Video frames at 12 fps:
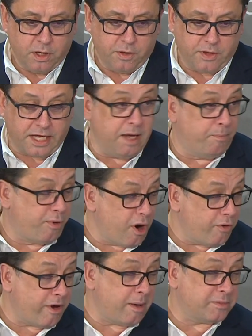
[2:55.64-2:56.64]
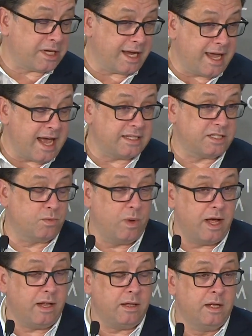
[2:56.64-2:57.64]
The key programs, I guess,
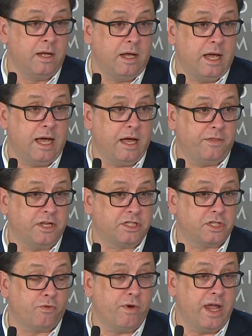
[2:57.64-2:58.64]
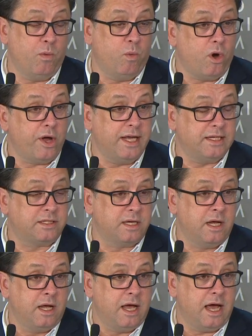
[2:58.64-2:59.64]
well, there's three. One is
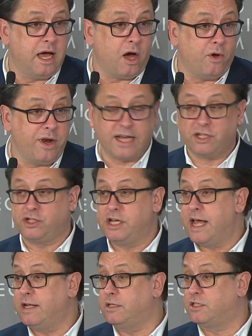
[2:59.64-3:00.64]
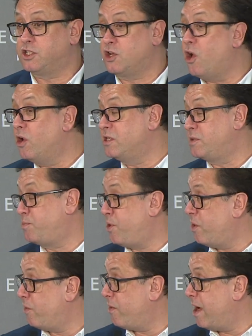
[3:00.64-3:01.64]
our Next Gen Scholars
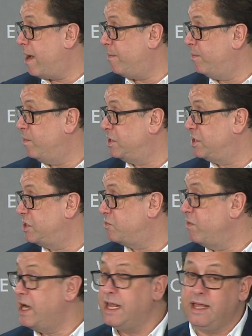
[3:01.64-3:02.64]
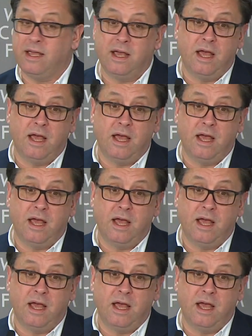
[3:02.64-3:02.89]
Program, which is really